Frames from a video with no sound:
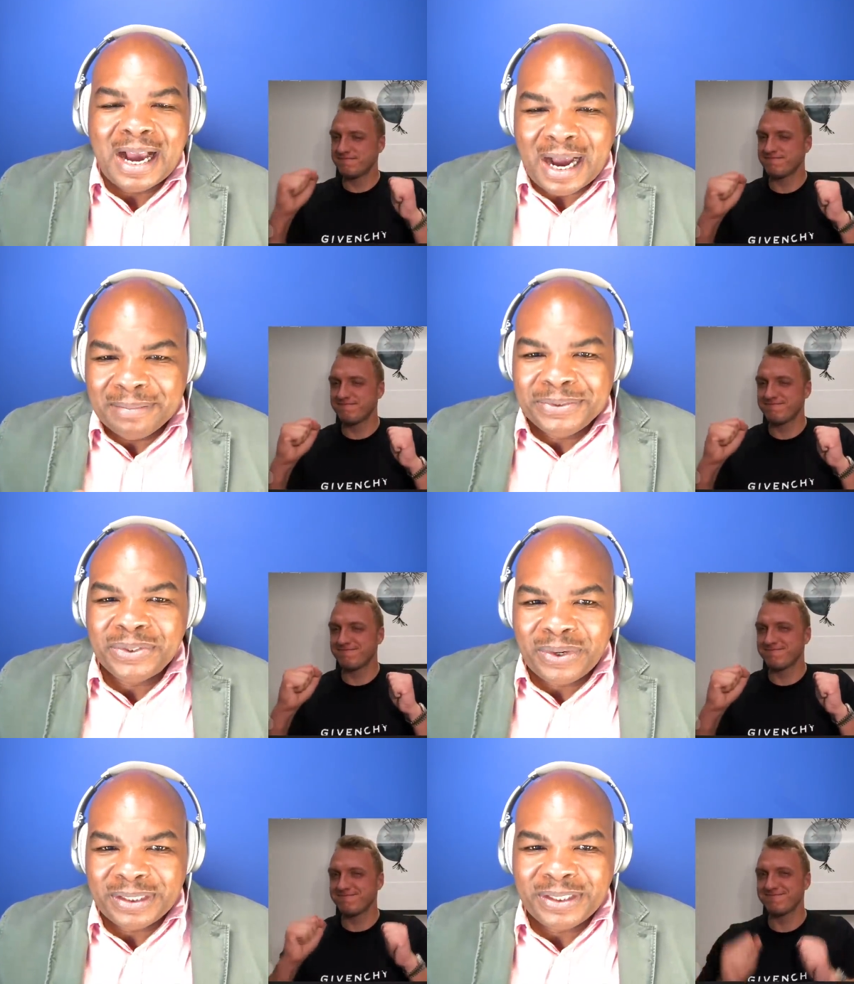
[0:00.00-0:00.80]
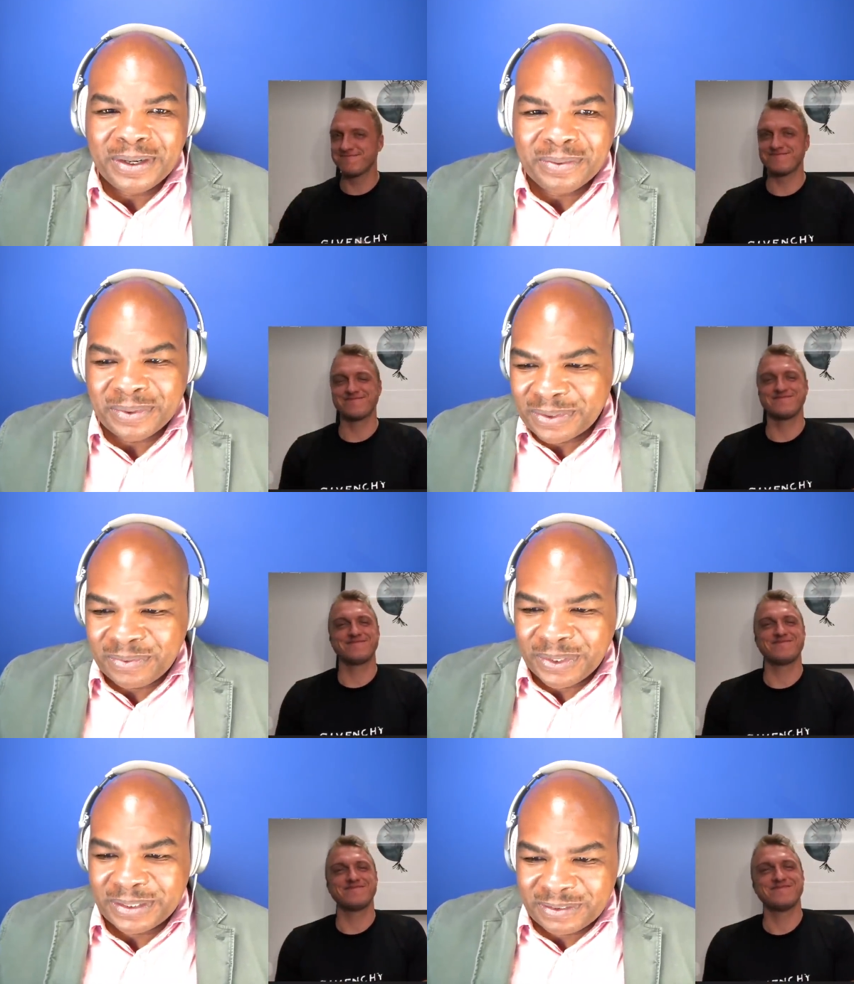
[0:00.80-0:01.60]
Speaker 1: I'm joined here with
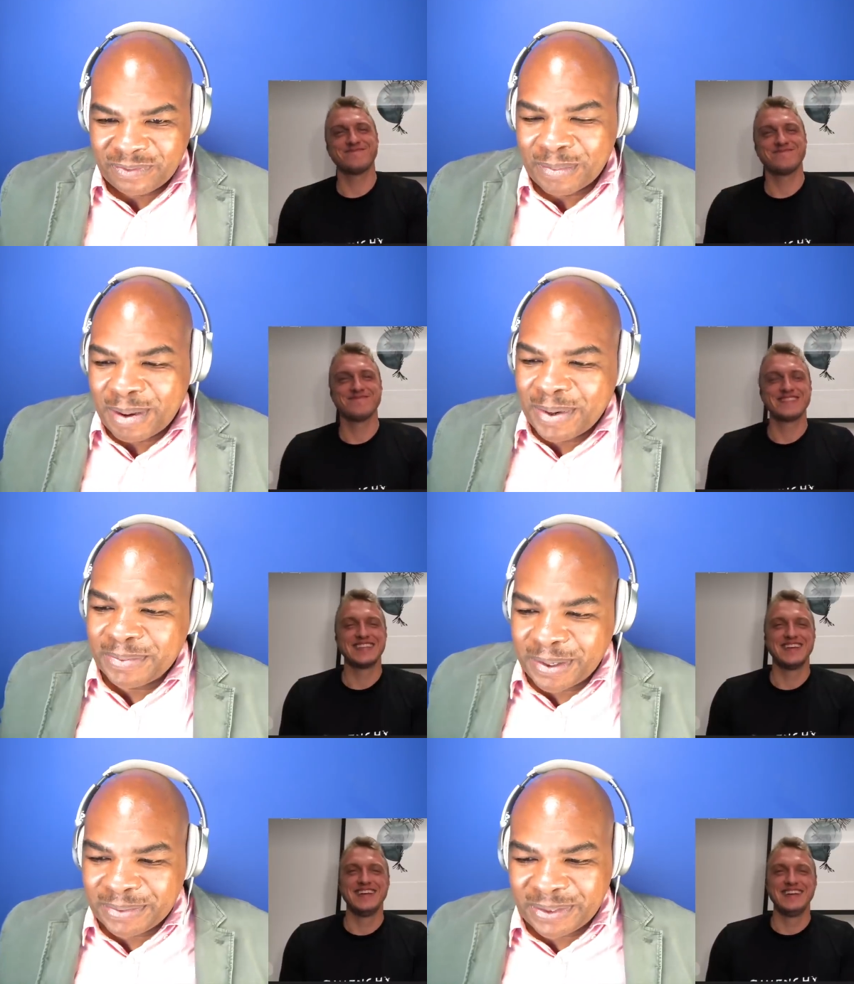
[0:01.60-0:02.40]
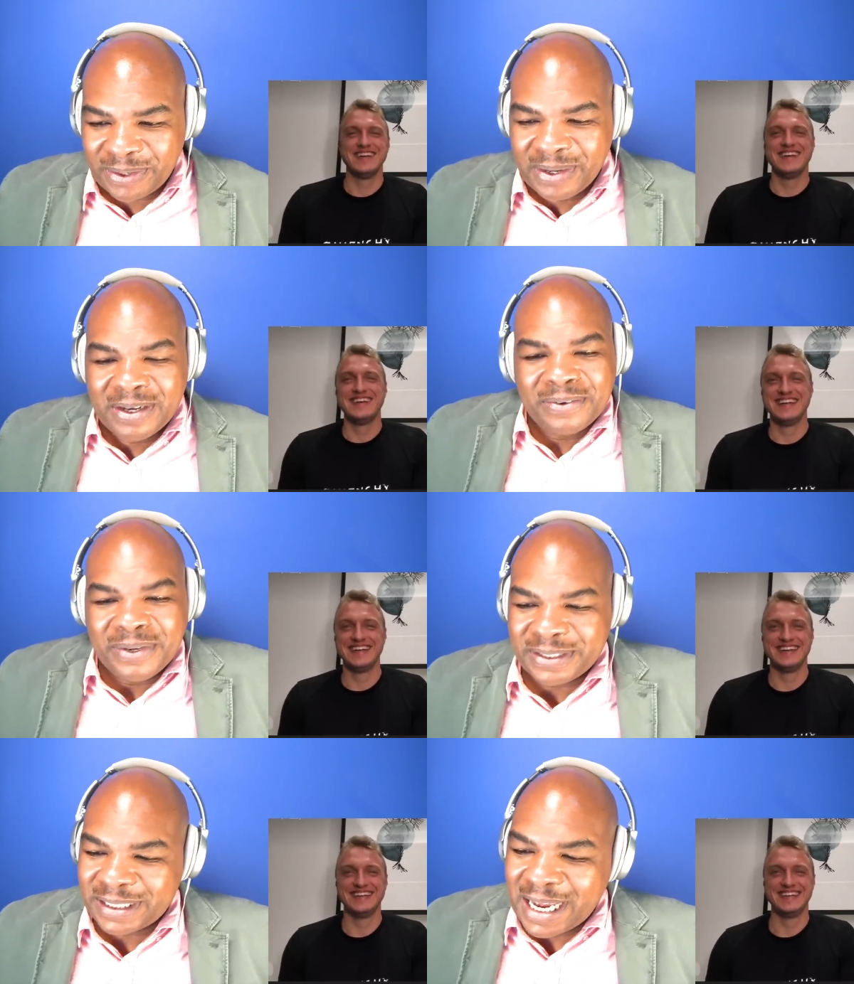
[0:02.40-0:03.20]
Chris from MMCrypto.
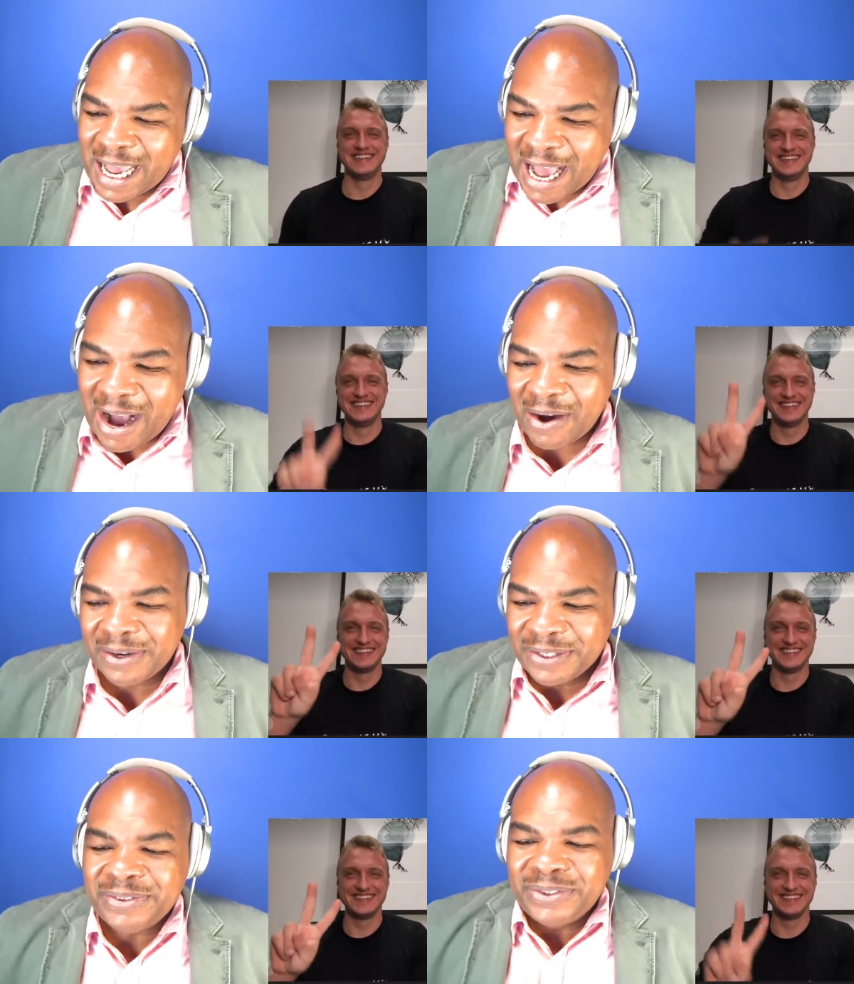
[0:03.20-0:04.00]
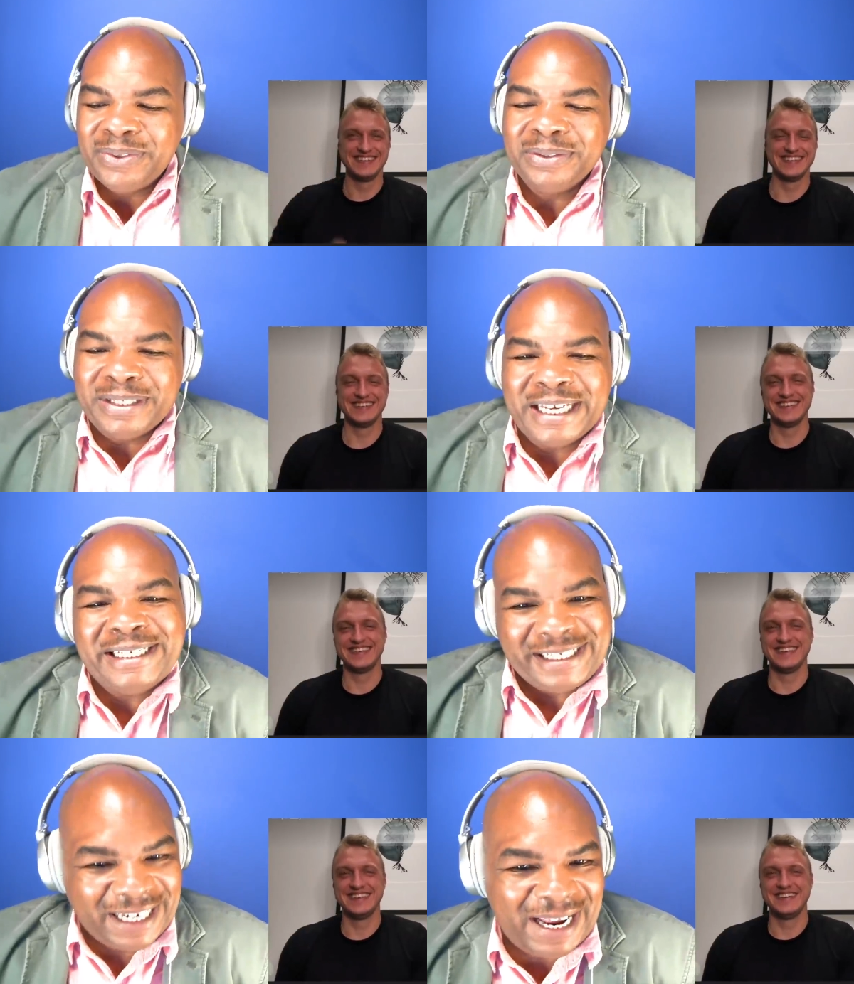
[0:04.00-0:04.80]
Chris, how are you doing
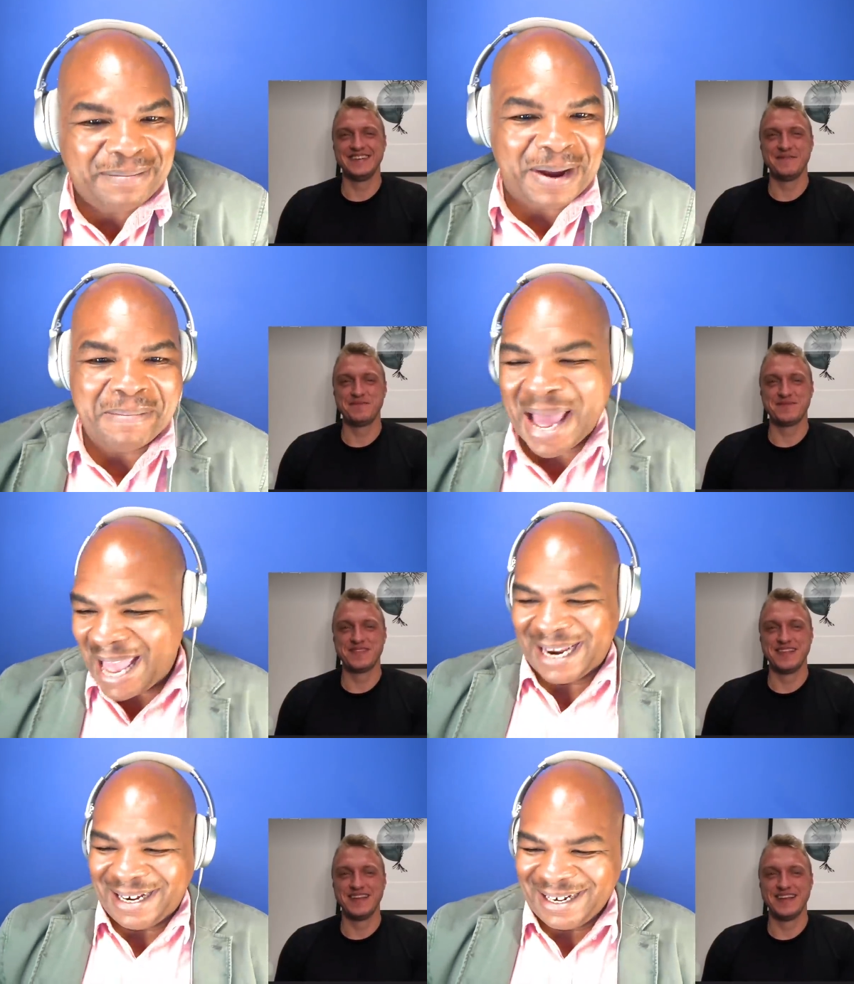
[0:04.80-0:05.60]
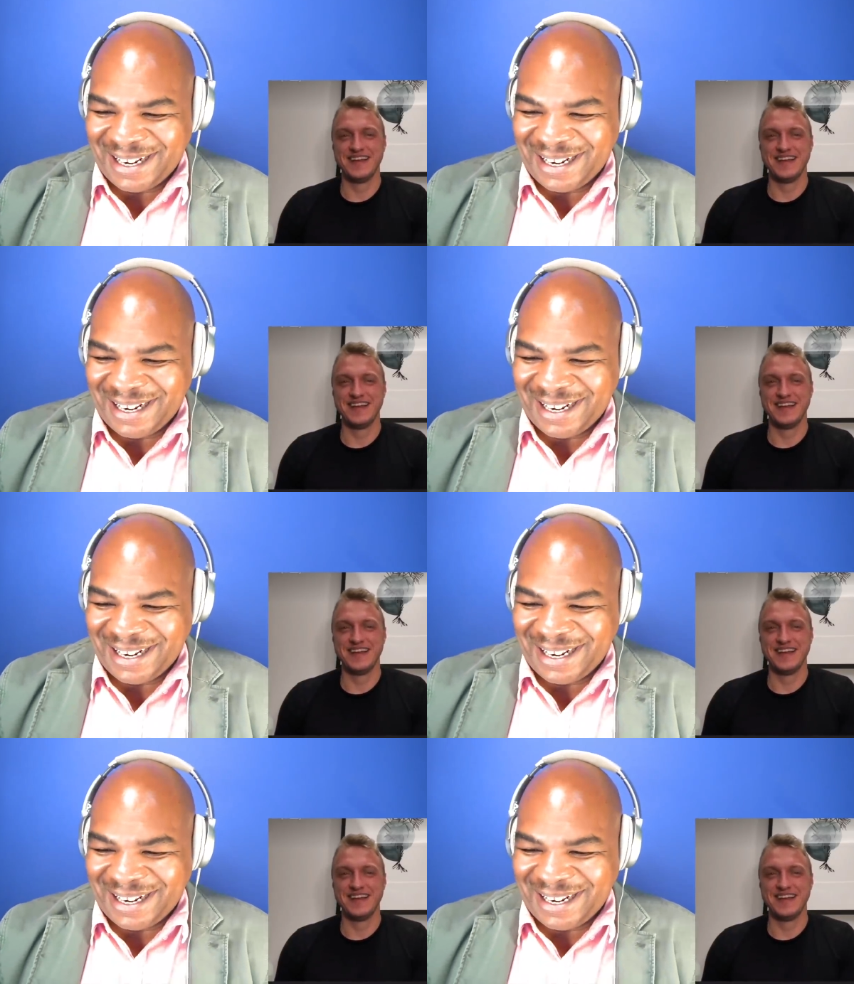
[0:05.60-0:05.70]
today, my man?